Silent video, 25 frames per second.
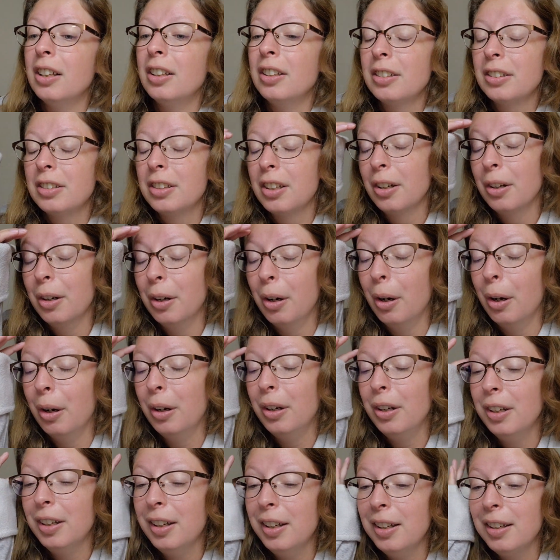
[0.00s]
So
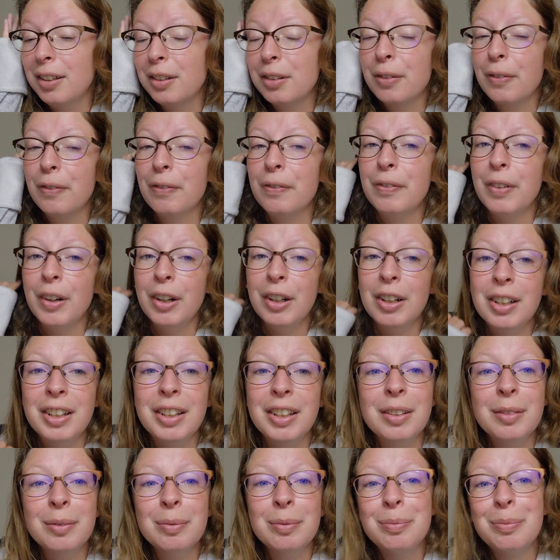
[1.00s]
it is
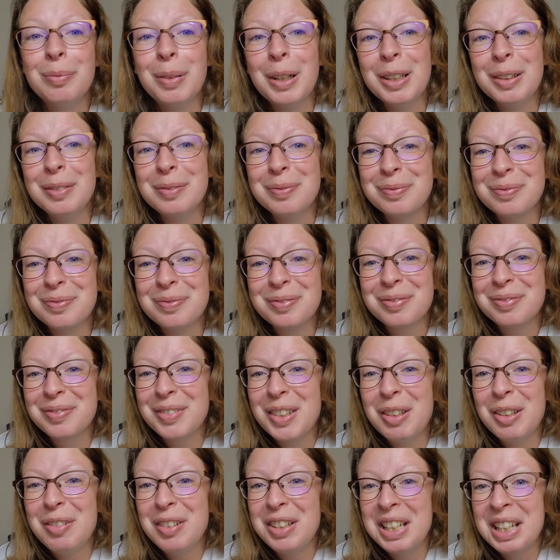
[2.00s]
fine. But
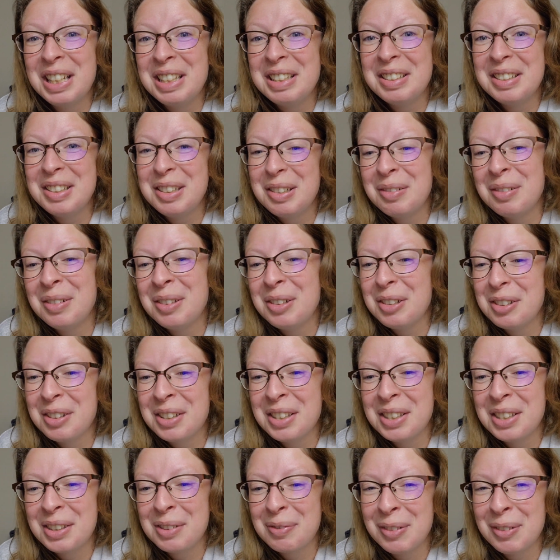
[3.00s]
if you guys do enjoy
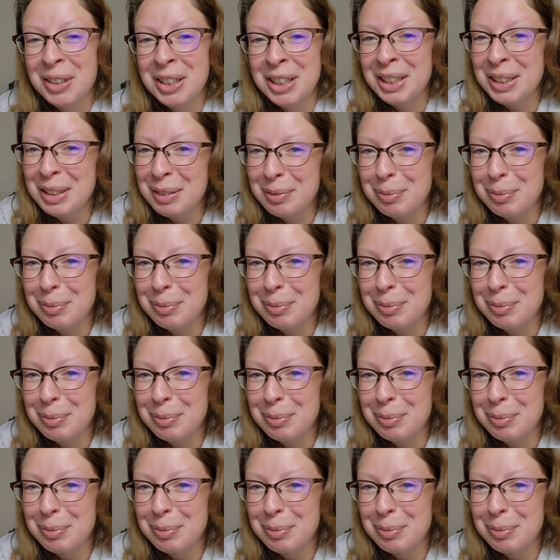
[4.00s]
this vlog,